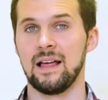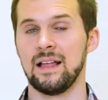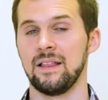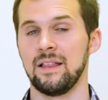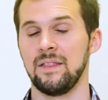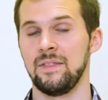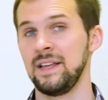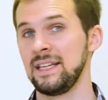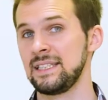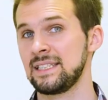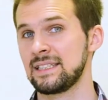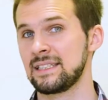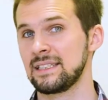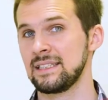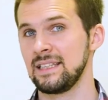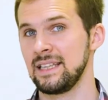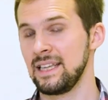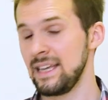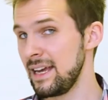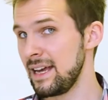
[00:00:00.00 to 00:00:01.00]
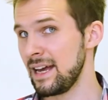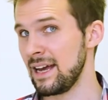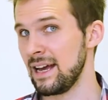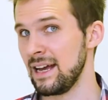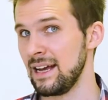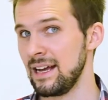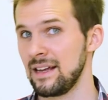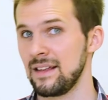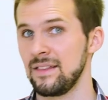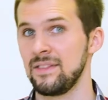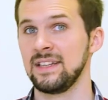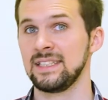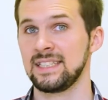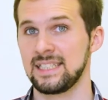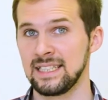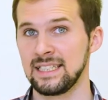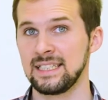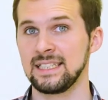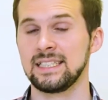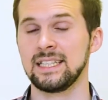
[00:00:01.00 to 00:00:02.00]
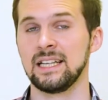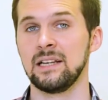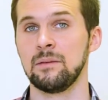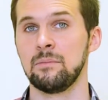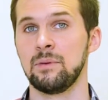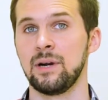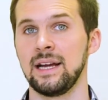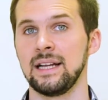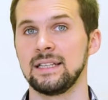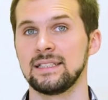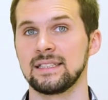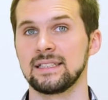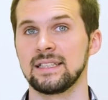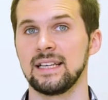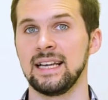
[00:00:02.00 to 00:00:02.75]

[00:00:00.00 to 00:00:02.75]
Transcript: This year the city celebrates